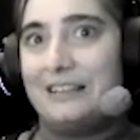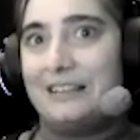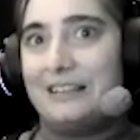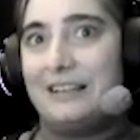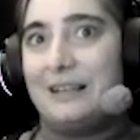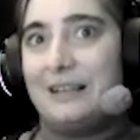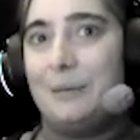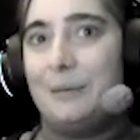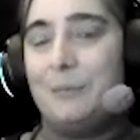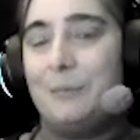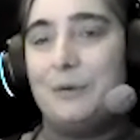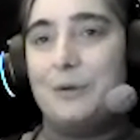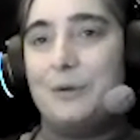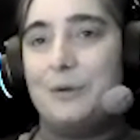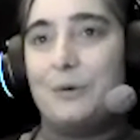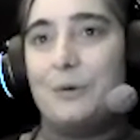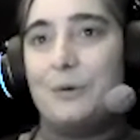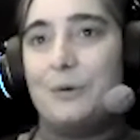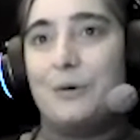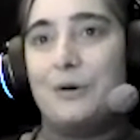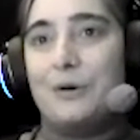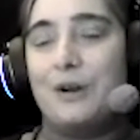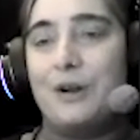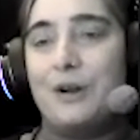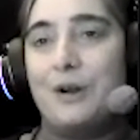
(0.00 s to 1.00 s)
hip,
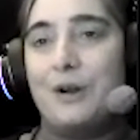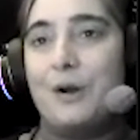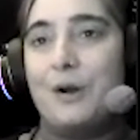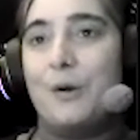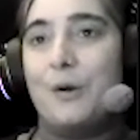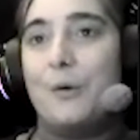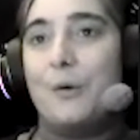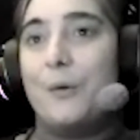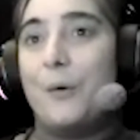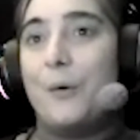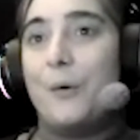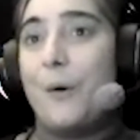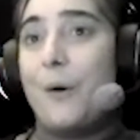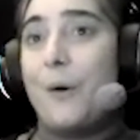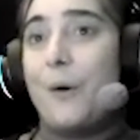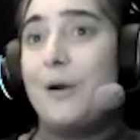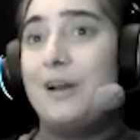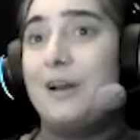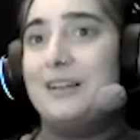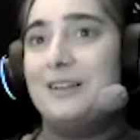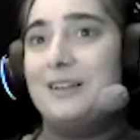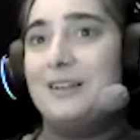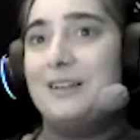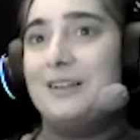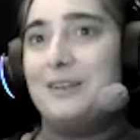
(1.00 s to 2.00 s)
you're
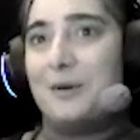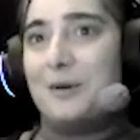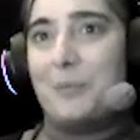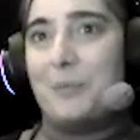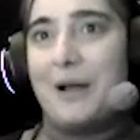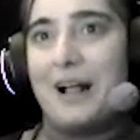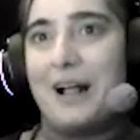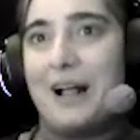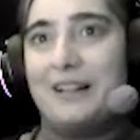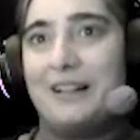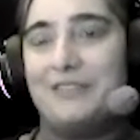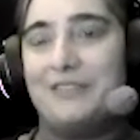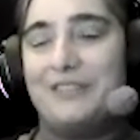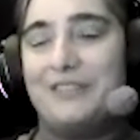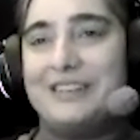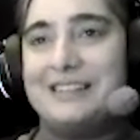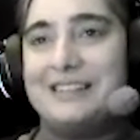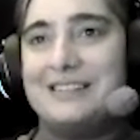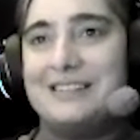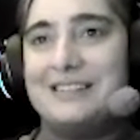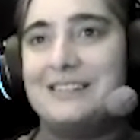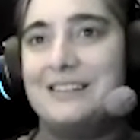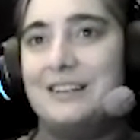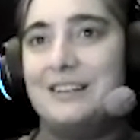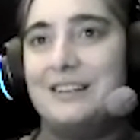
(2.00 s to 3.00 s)
rolling your
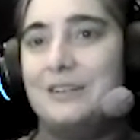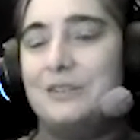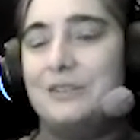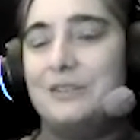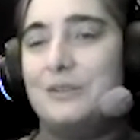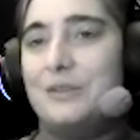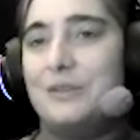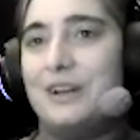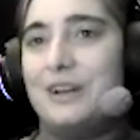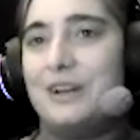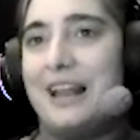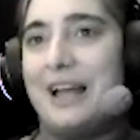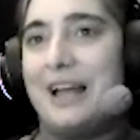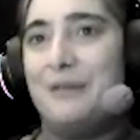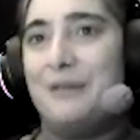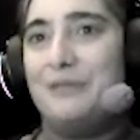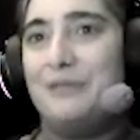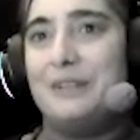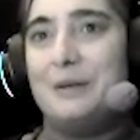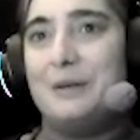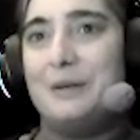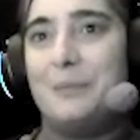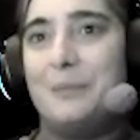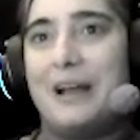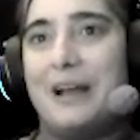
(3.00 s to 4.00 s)
pelvis to the
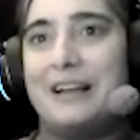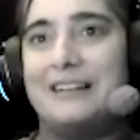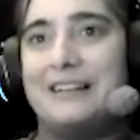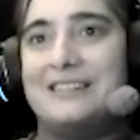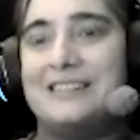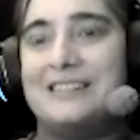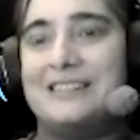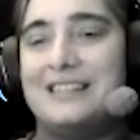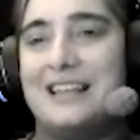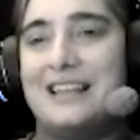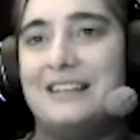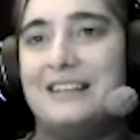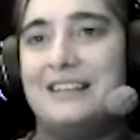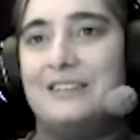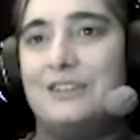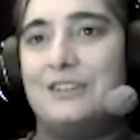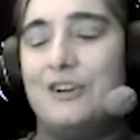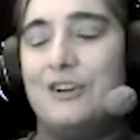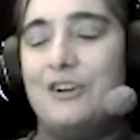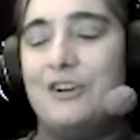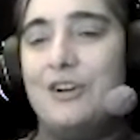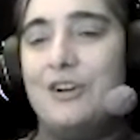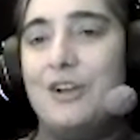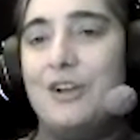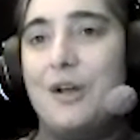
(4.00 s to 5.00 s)
left and back to
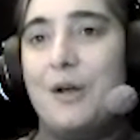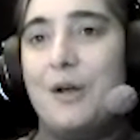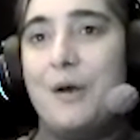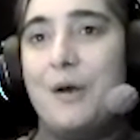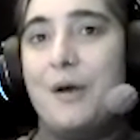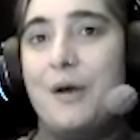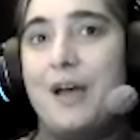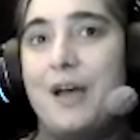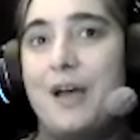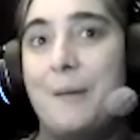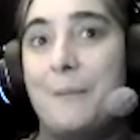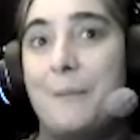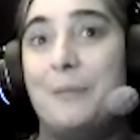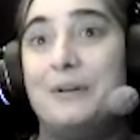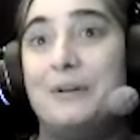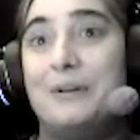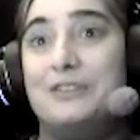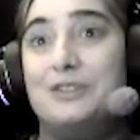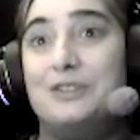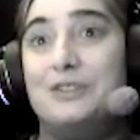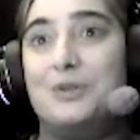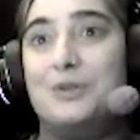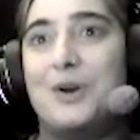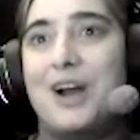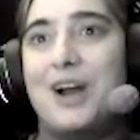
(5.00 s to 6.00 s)
center,
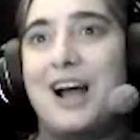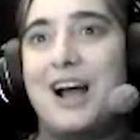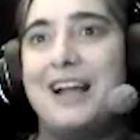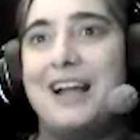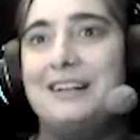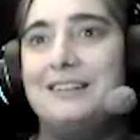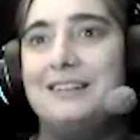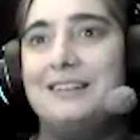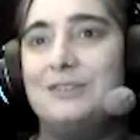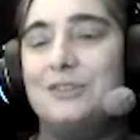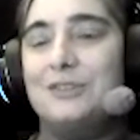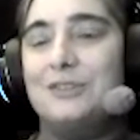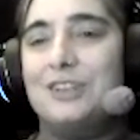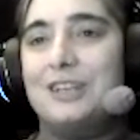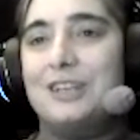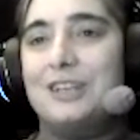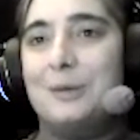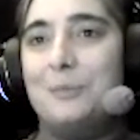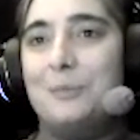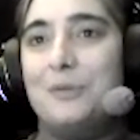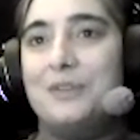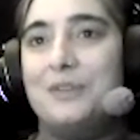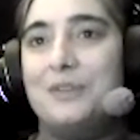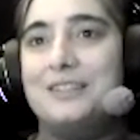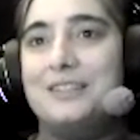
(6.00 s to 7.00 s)
but trying to
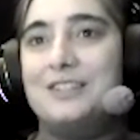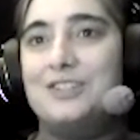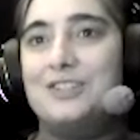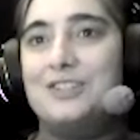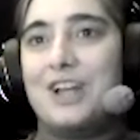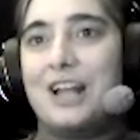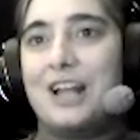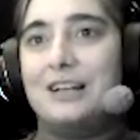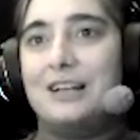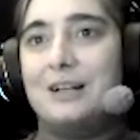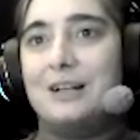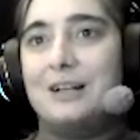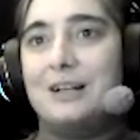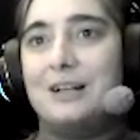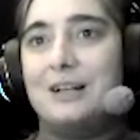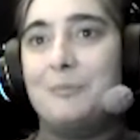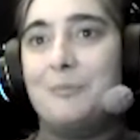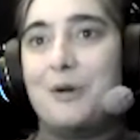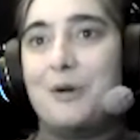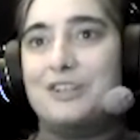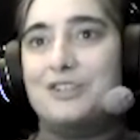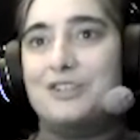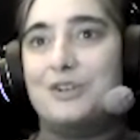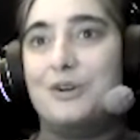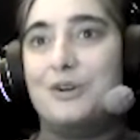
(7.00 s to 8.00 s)
keep this gentle
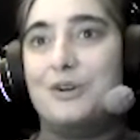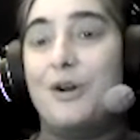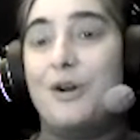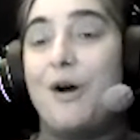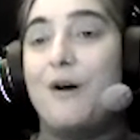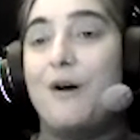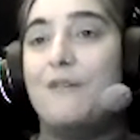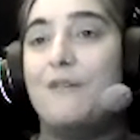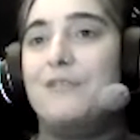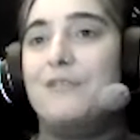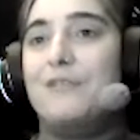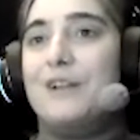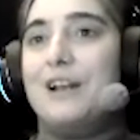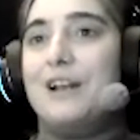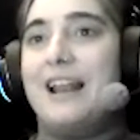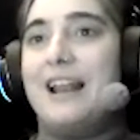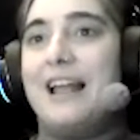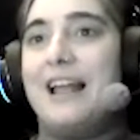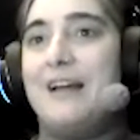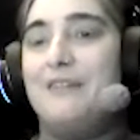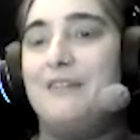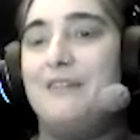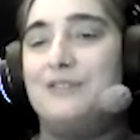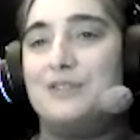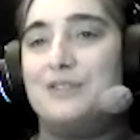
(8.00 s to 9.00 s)
pressure of the
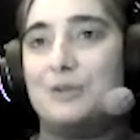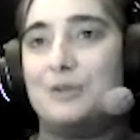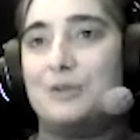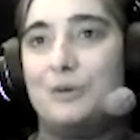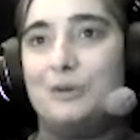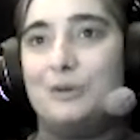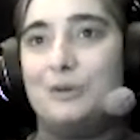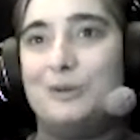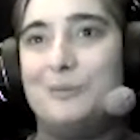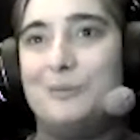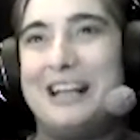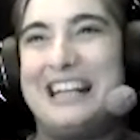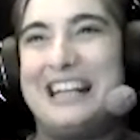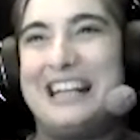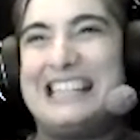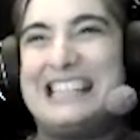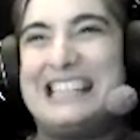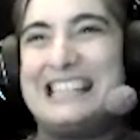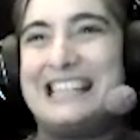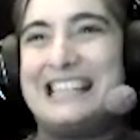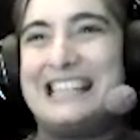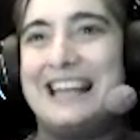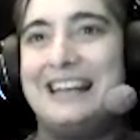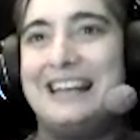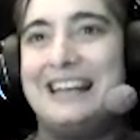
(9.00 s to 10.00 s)
left shoulder blade
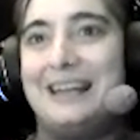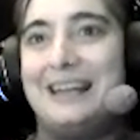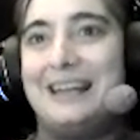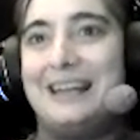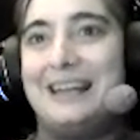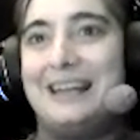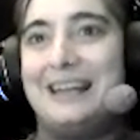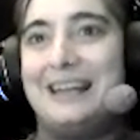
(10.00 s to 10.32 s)
steady.